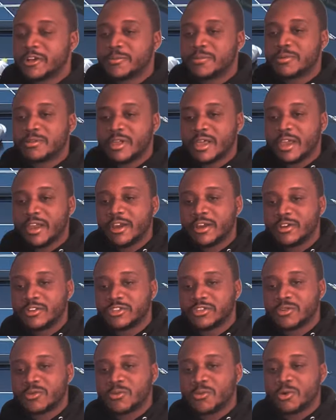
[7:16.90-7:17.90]
of
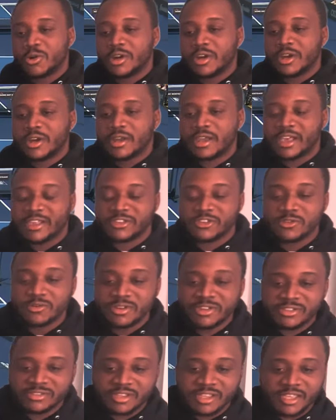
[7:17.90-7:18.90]
players were, as soon
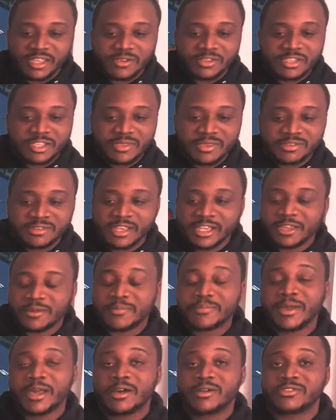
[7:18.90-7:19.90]
as they did the
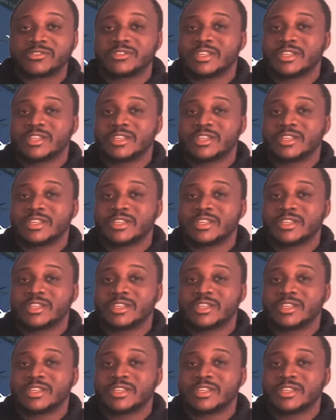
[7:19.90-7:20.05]
second bounce,